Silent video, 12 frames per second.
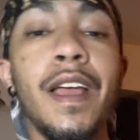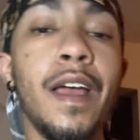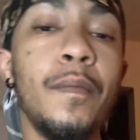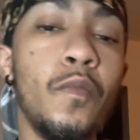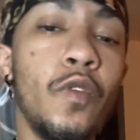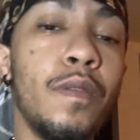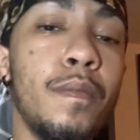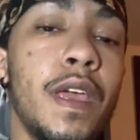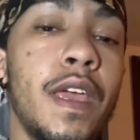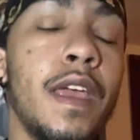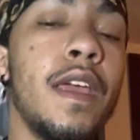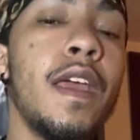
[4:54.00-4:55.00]
with
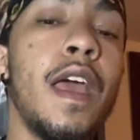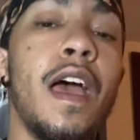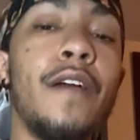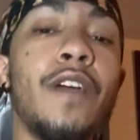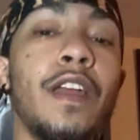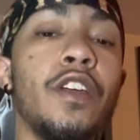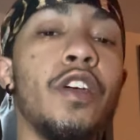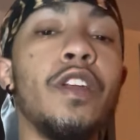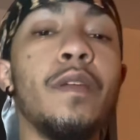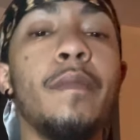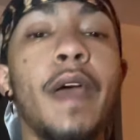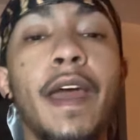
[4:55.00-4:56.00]
me, I've had good
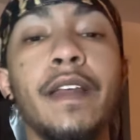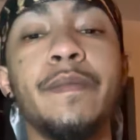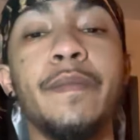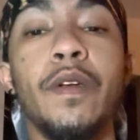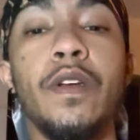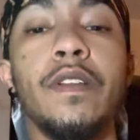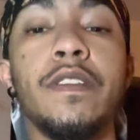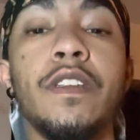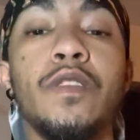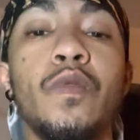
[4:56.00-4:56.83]
and bad experiences